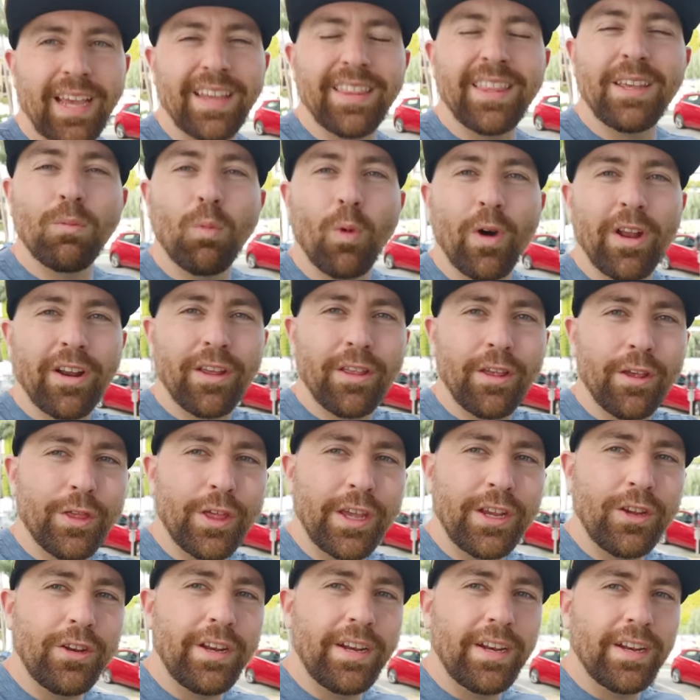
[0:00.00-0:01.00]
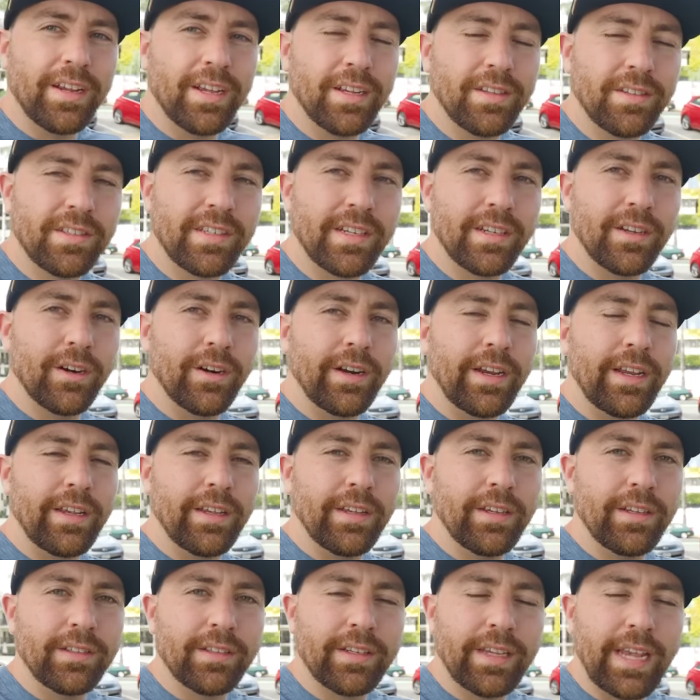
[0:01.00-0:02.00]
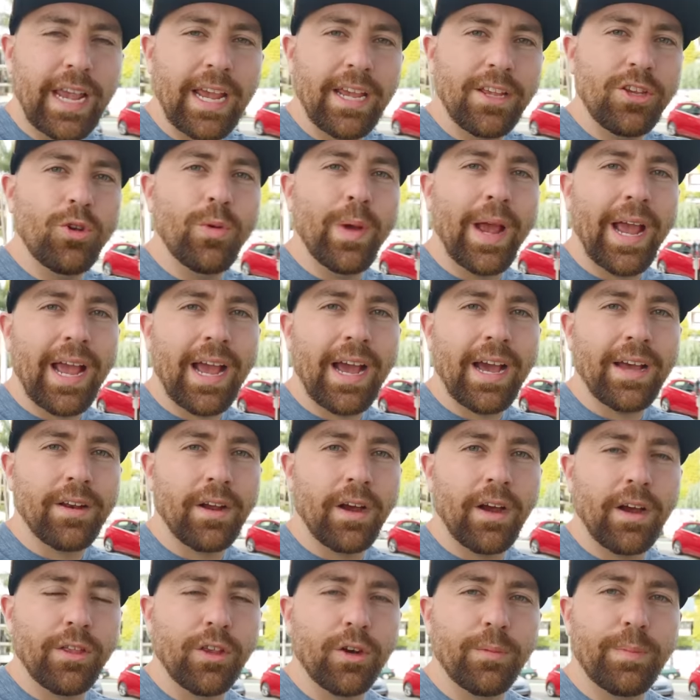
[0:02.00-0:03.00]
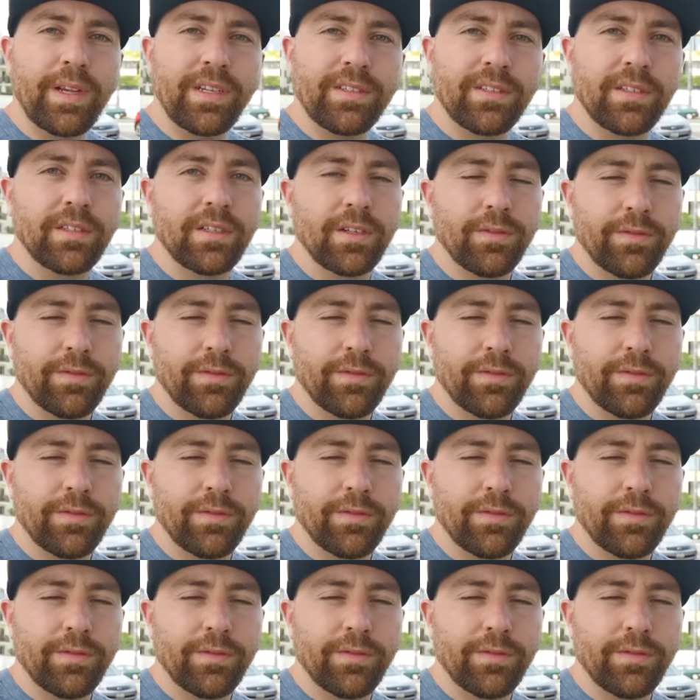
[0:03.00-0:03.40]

And then one other thing you need to consider is can you add other pieces